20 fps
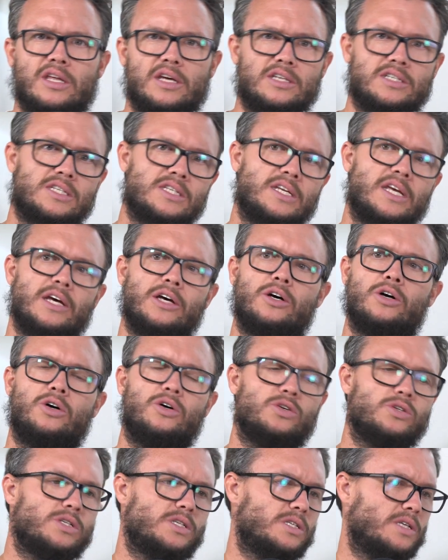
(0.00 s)
the
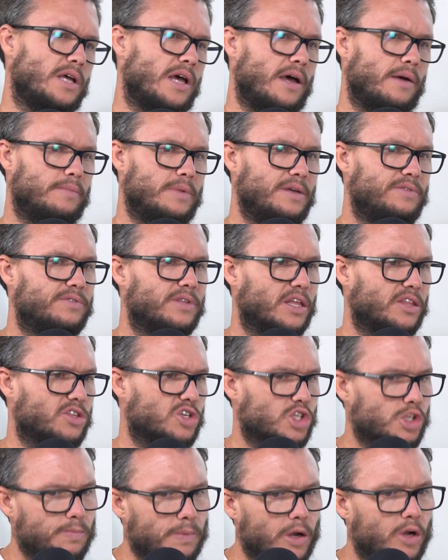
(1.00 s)
skills, even like
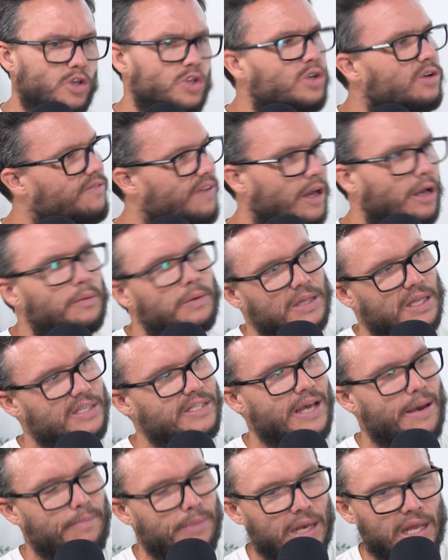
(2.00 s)
the spiritual development
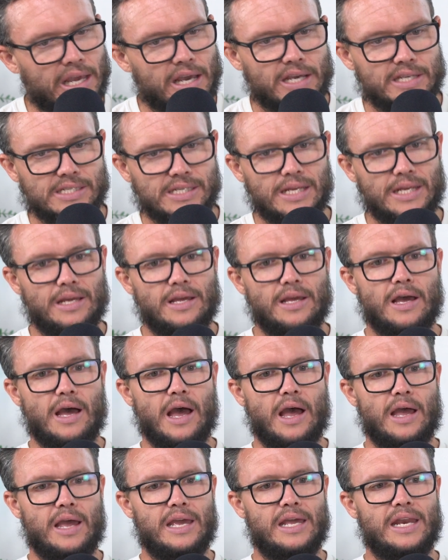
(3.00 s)
that's happening
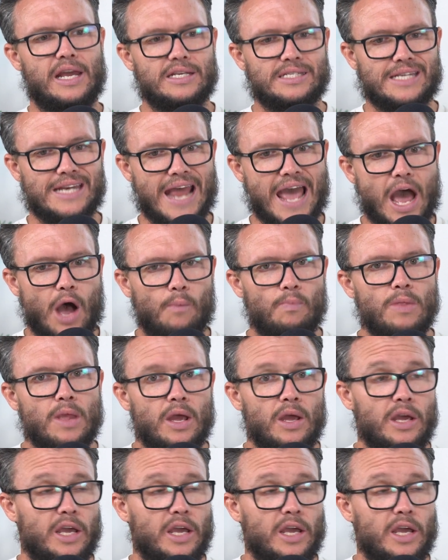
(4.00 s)
in us now